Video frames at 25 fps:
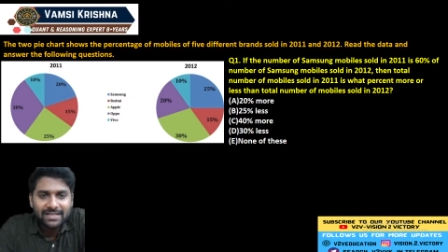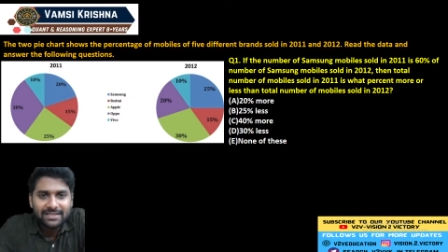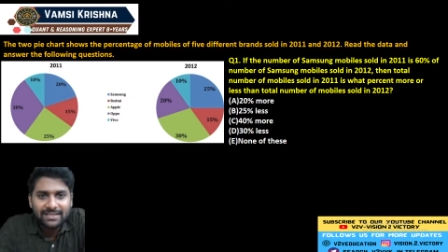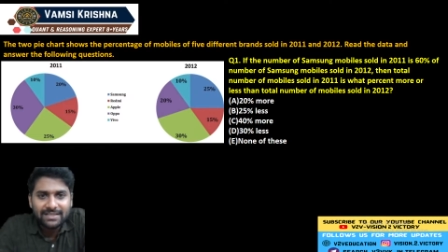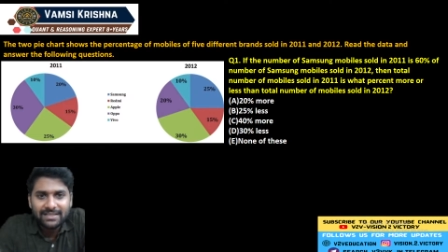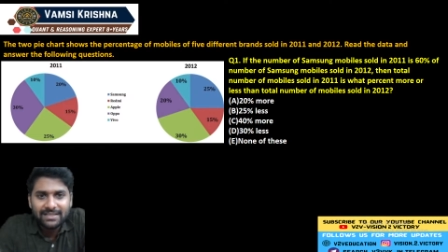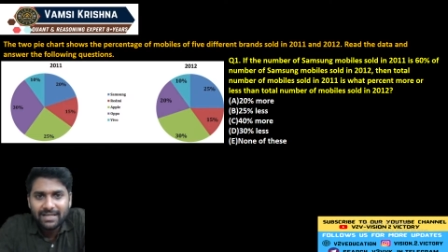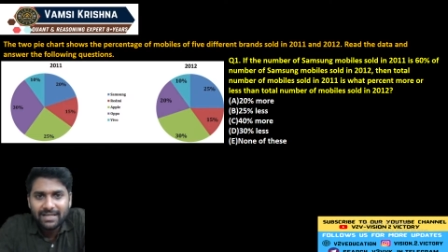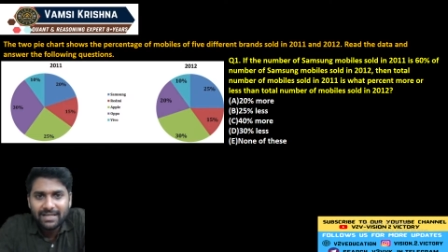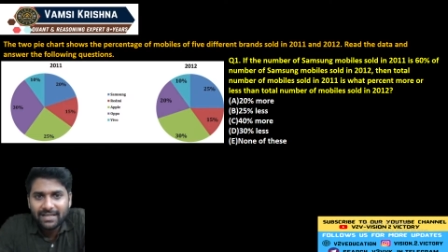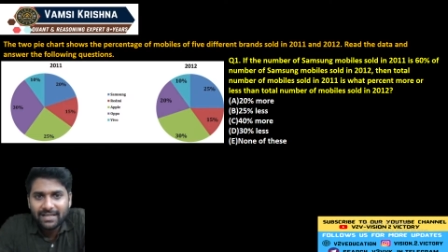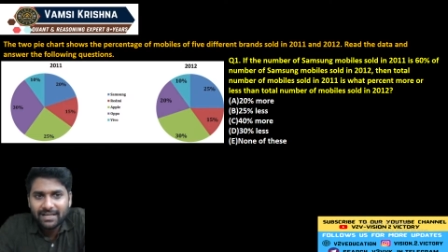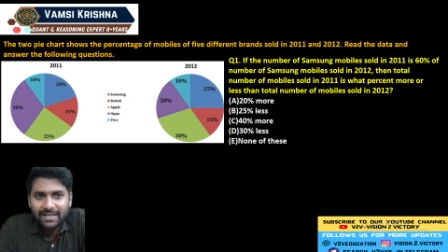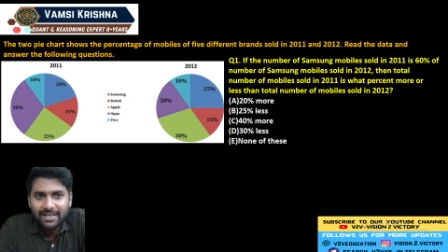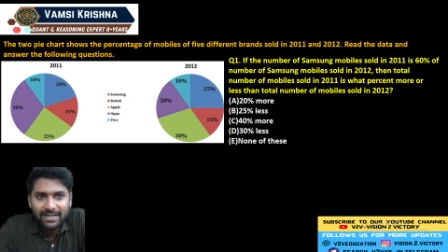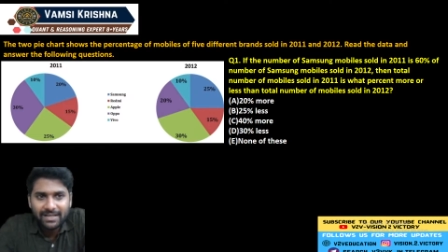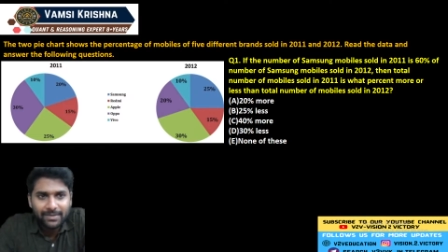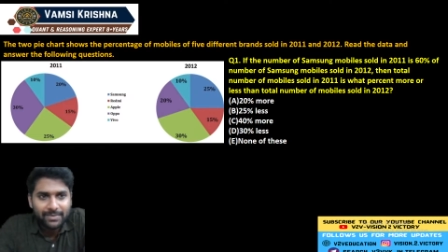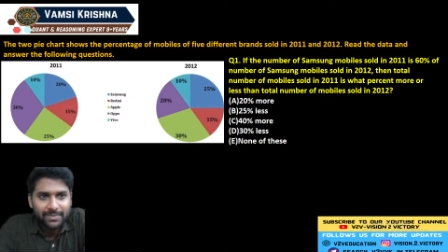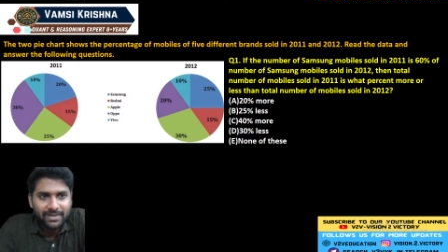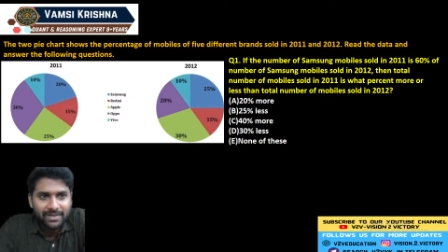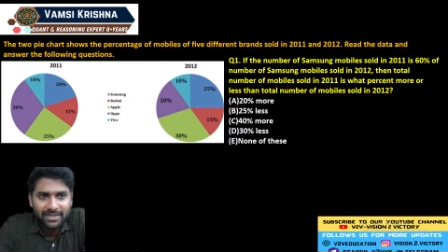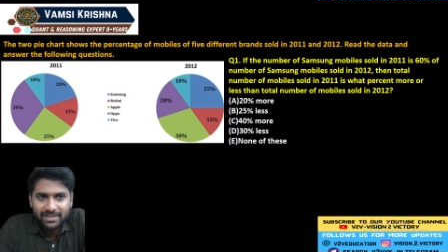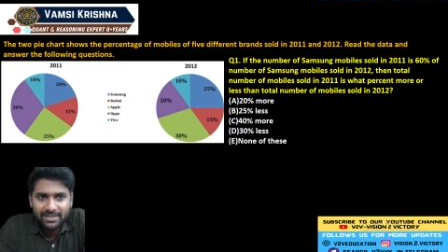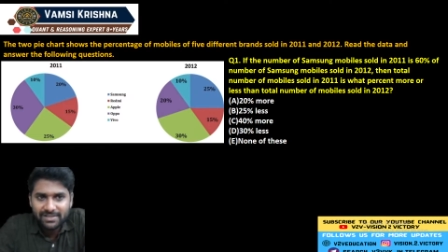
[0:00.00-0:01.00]
the data
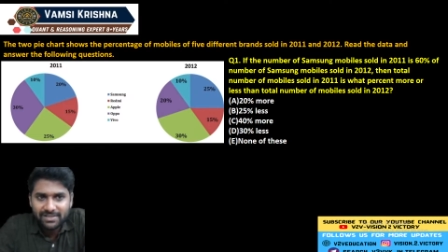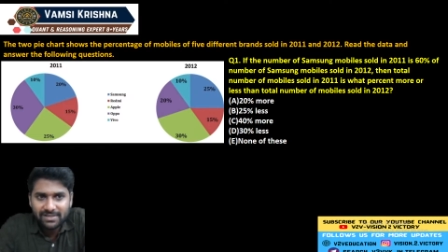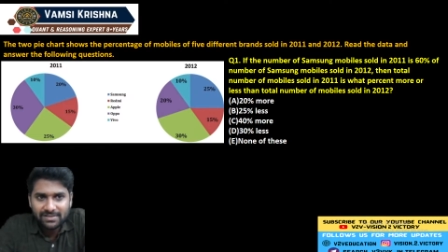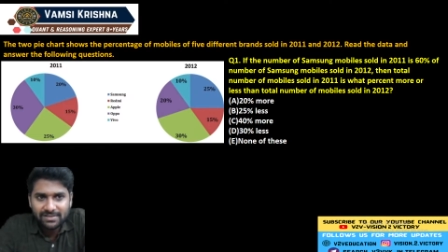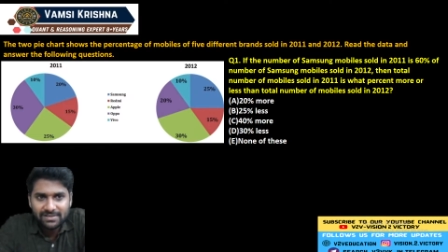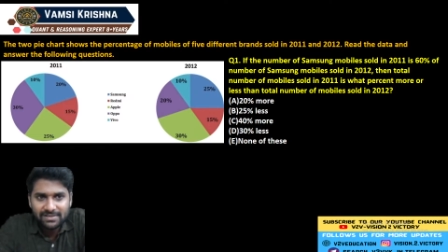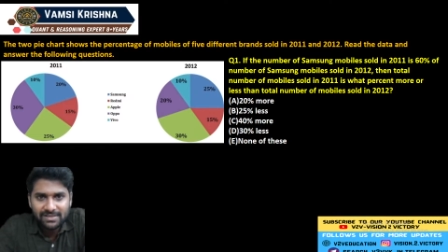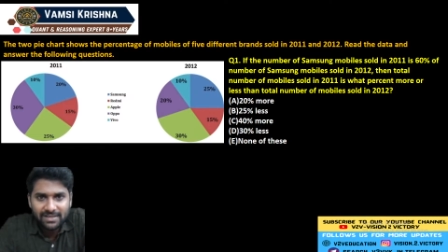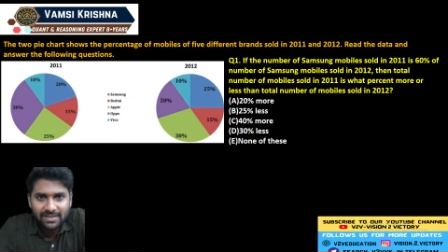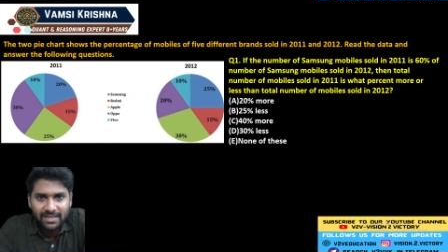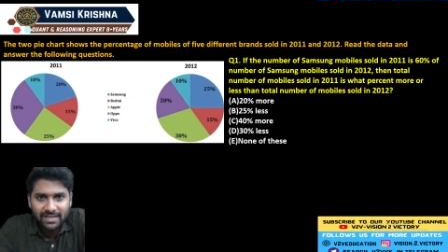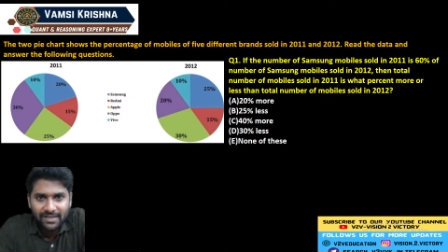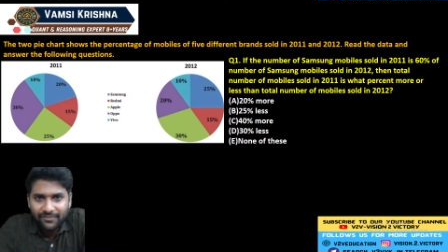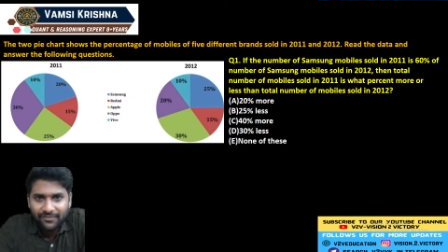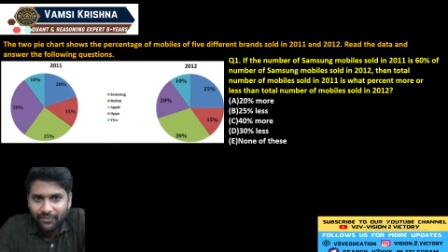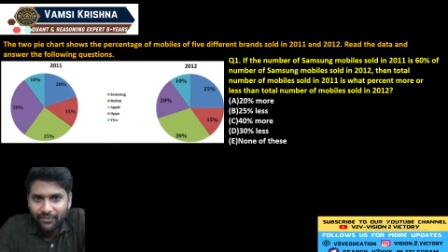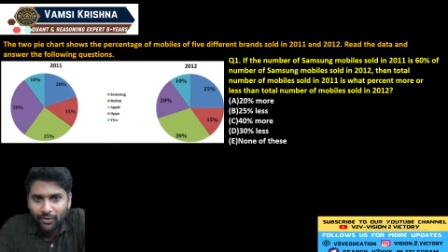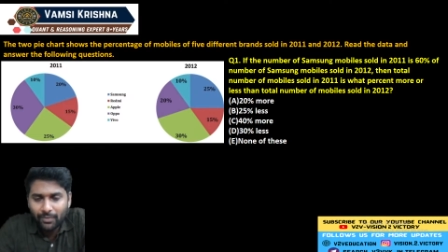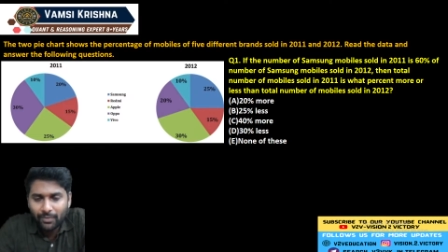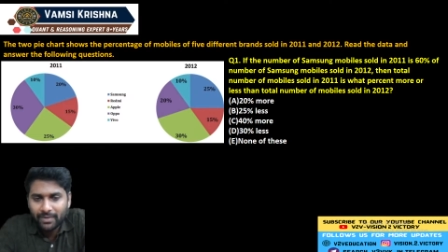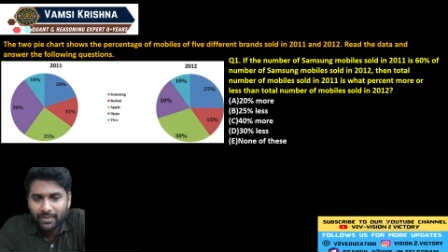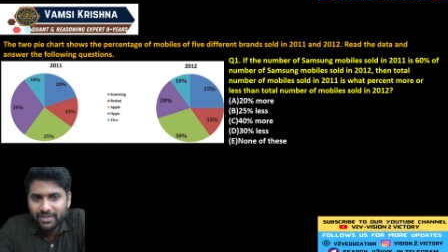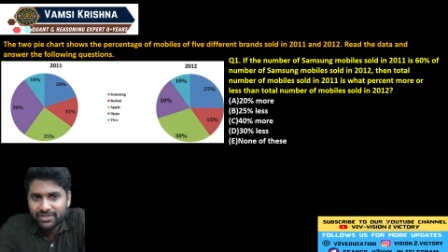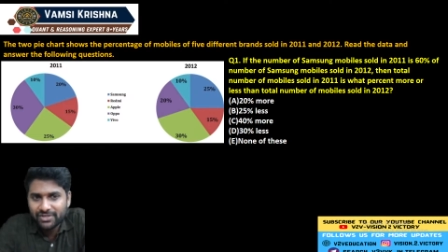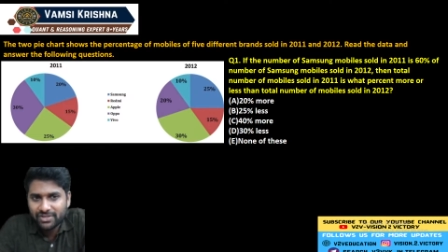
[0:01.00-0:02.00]
interpretation. See,
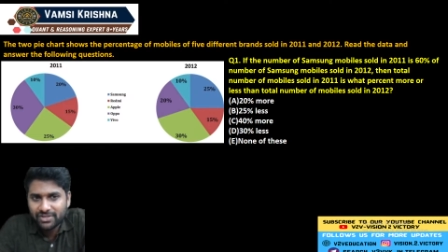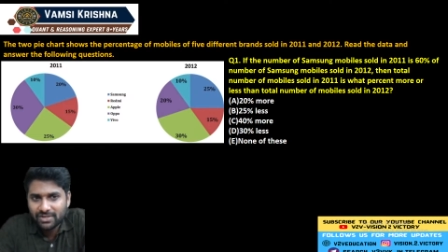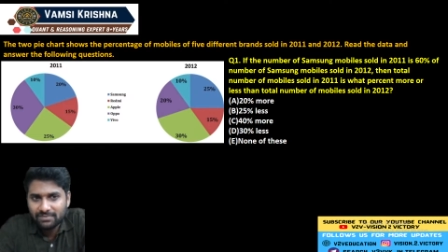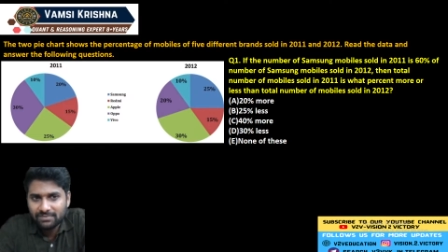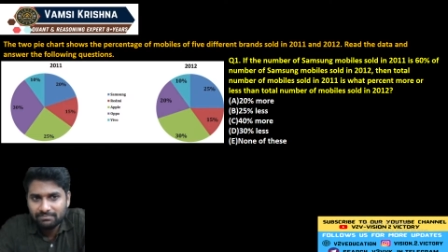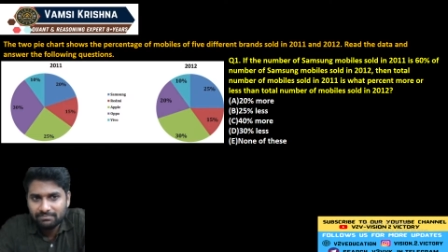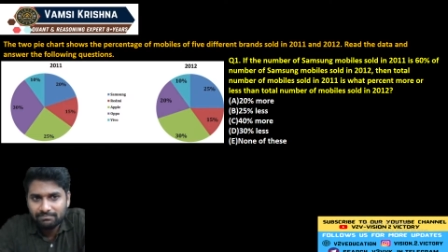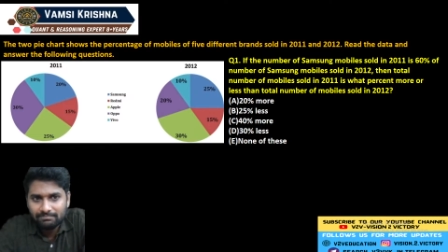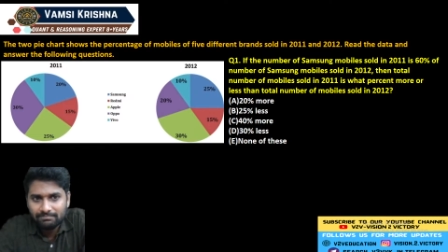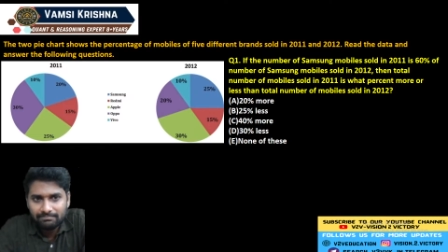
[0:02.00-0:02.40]
information,